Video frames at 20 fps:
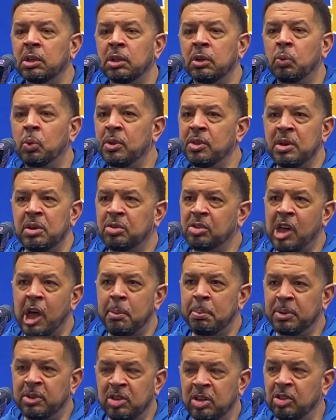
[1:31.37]
when there's
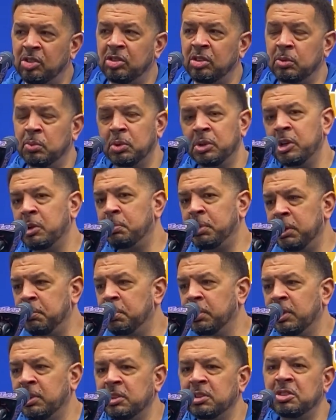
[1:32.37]
competition, when there are
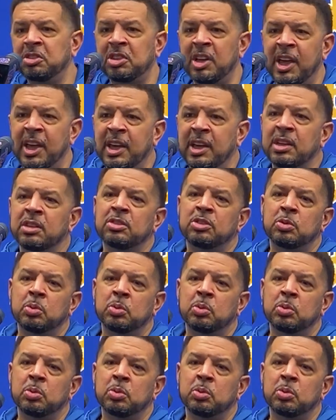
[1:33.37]
people in the stands,